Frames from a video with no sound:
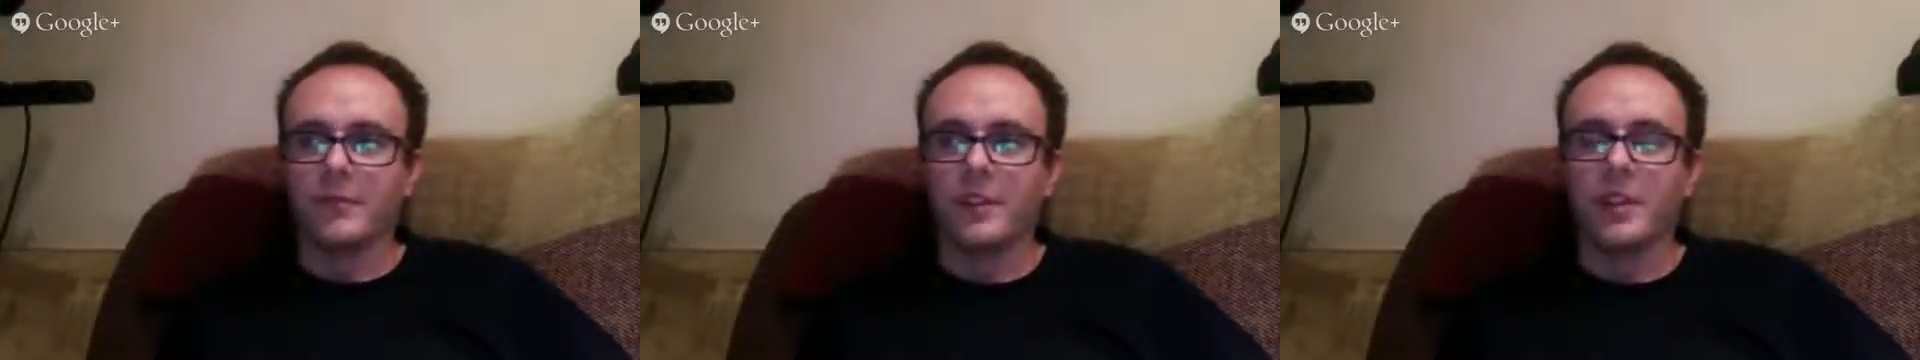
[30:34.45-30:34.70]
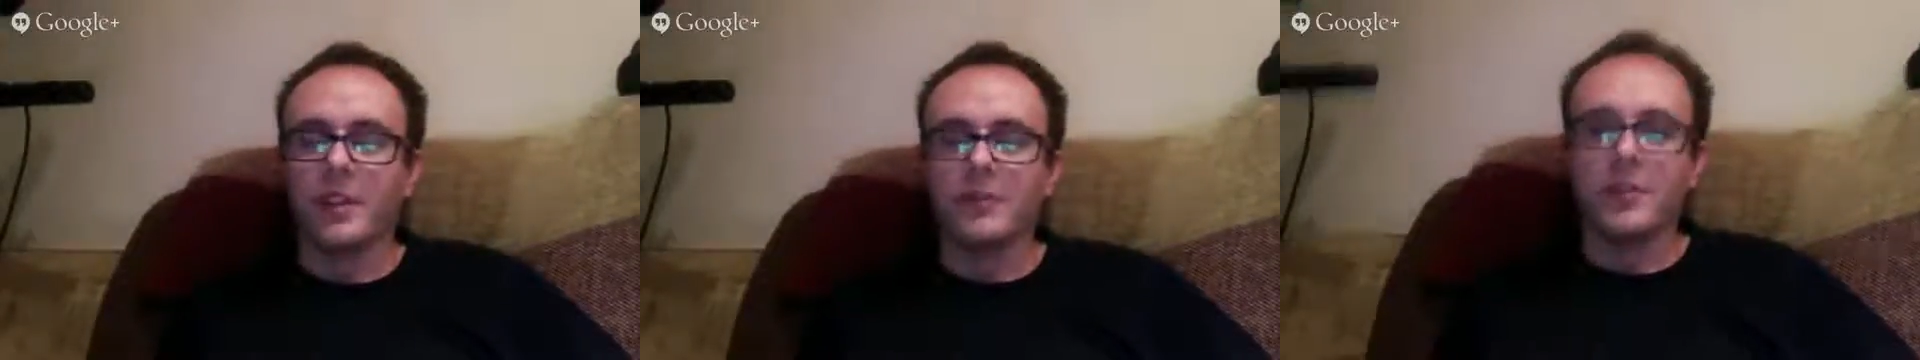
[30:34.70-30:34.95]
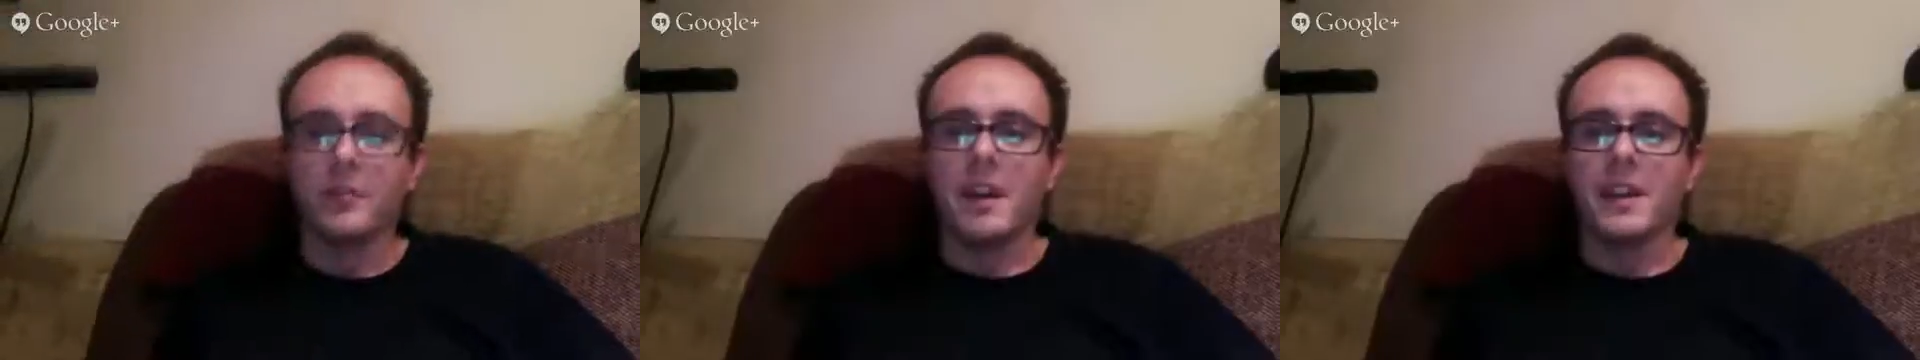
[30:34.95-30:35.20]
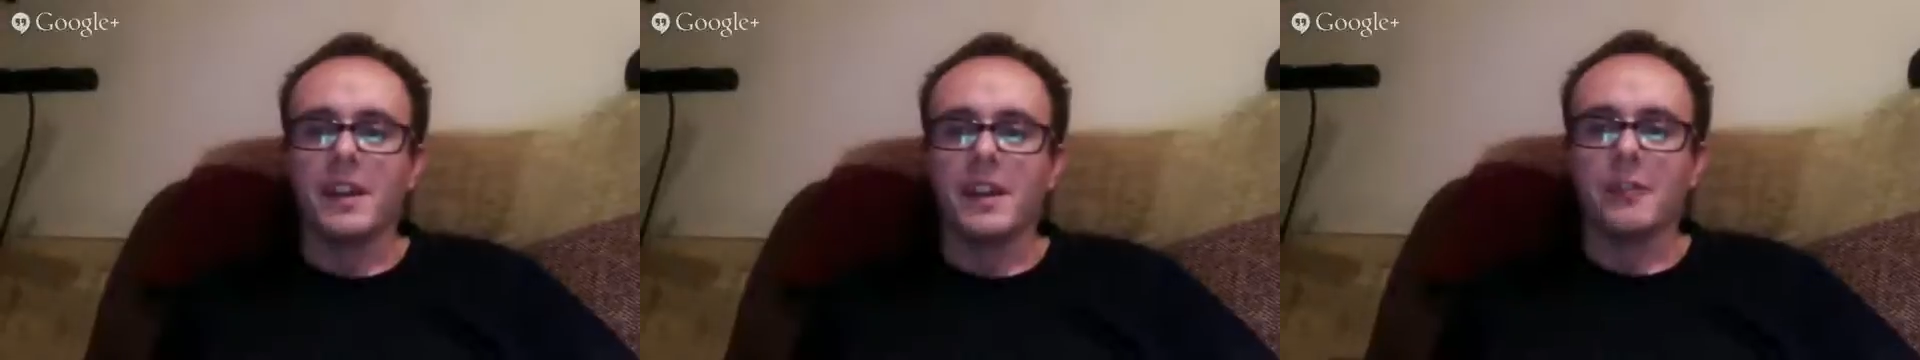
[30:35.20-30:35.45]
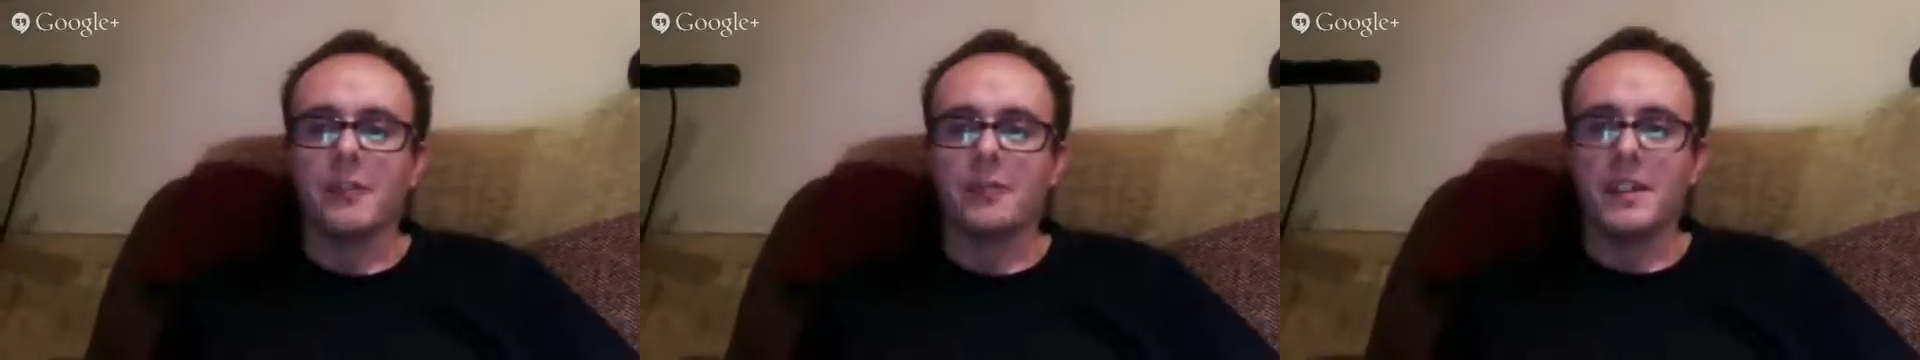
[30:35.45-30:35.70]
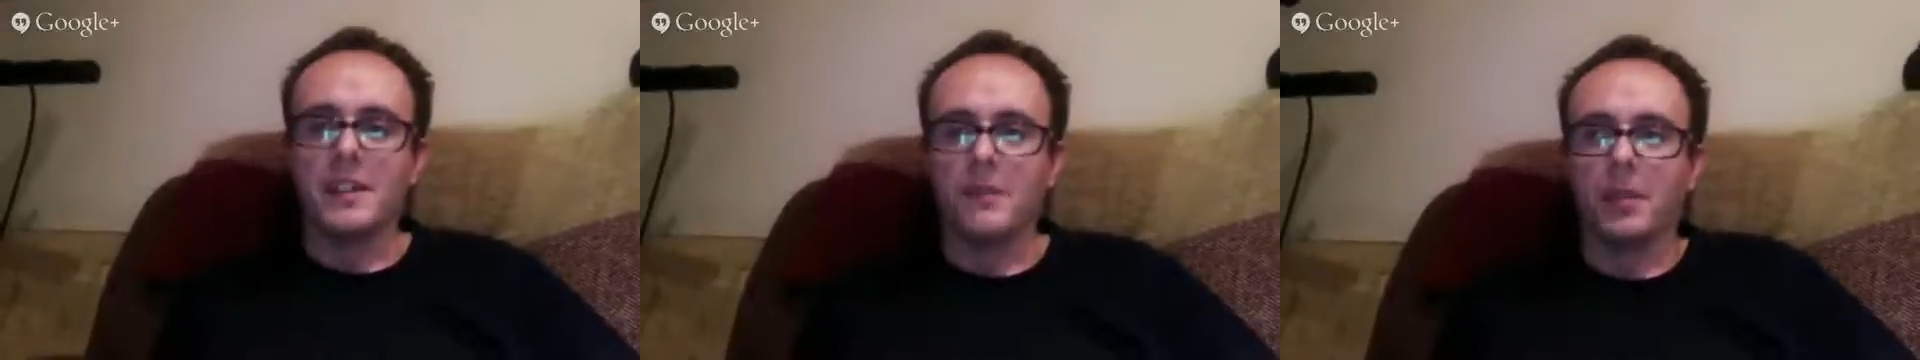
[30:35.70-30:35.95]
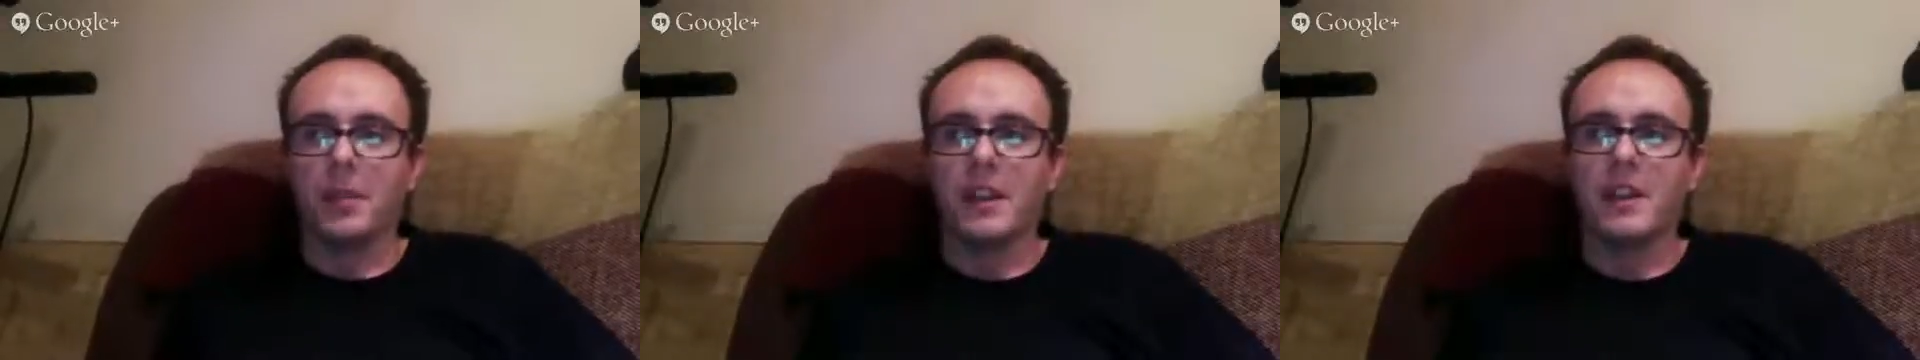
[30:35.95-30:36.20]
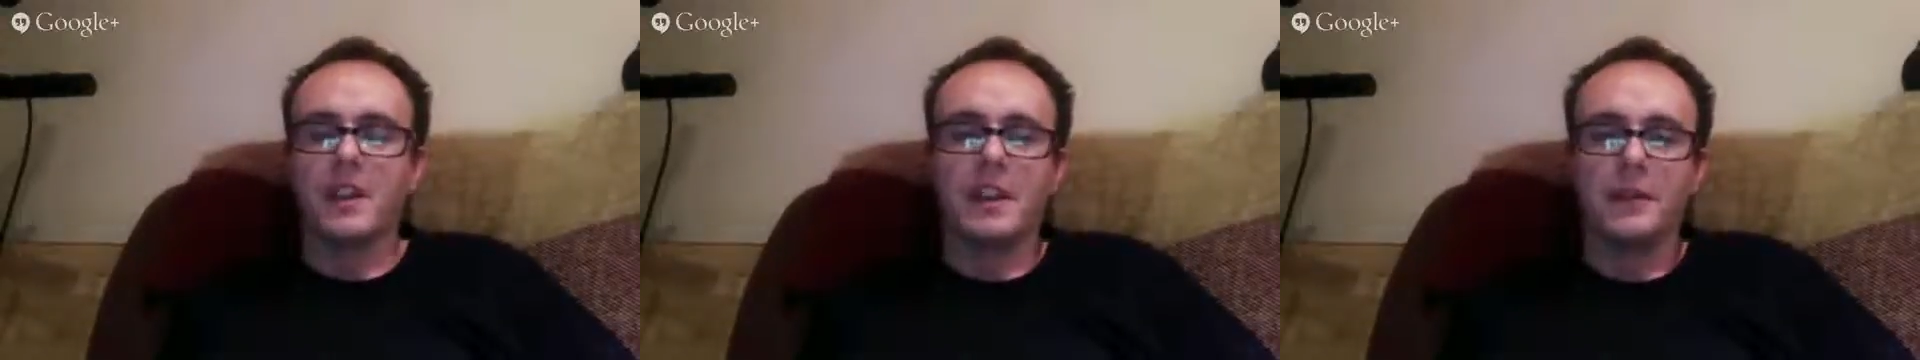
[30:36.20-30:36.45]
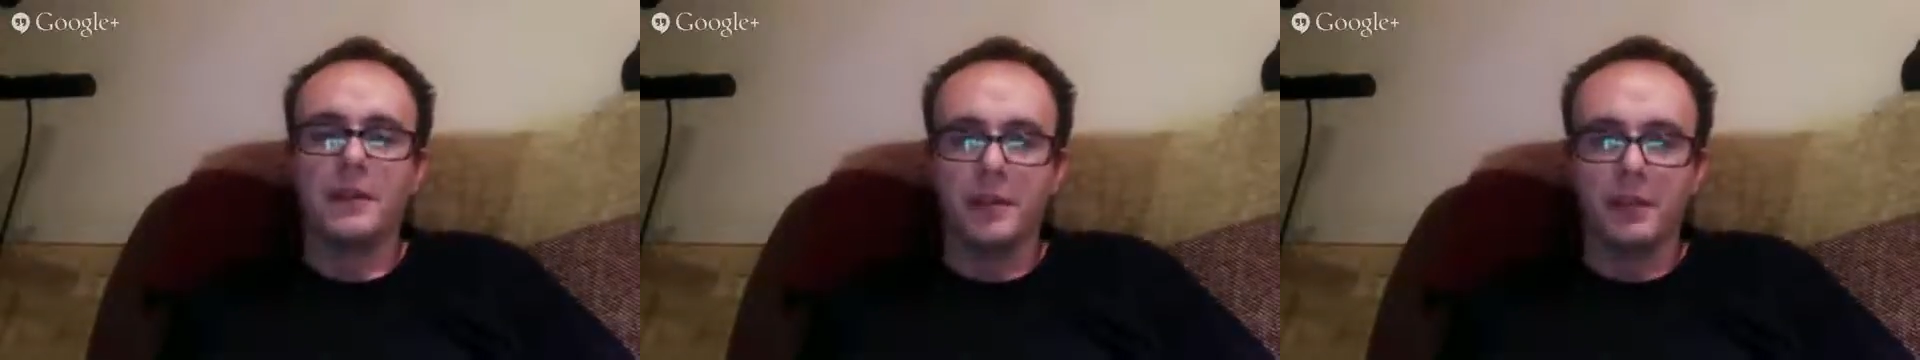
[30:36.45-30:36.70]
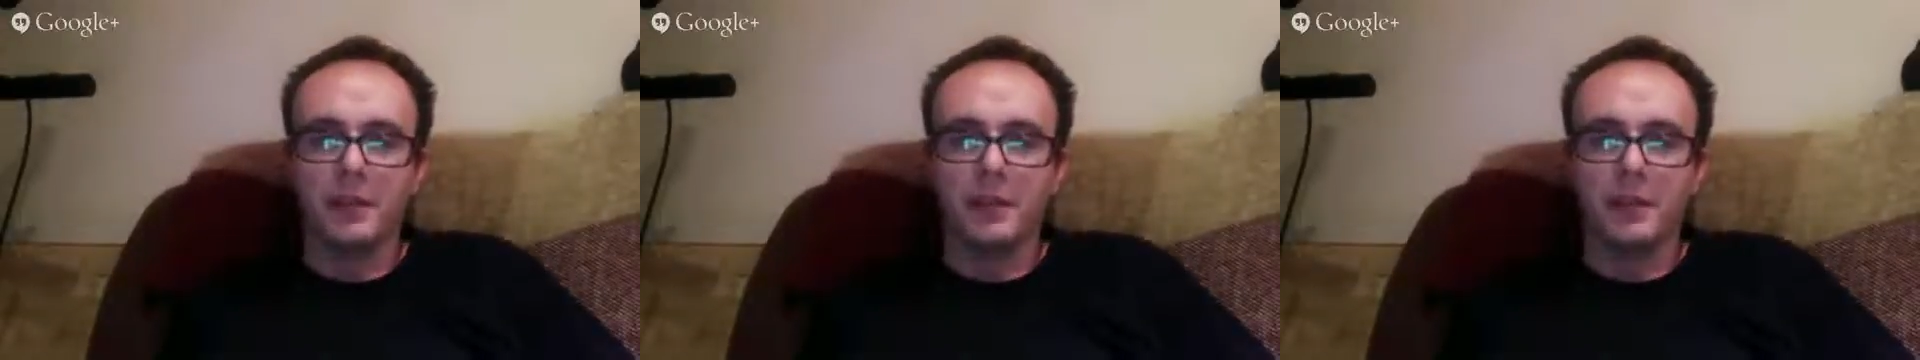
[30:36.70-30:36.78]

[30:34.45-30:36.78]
a mate down who'd never played an NFL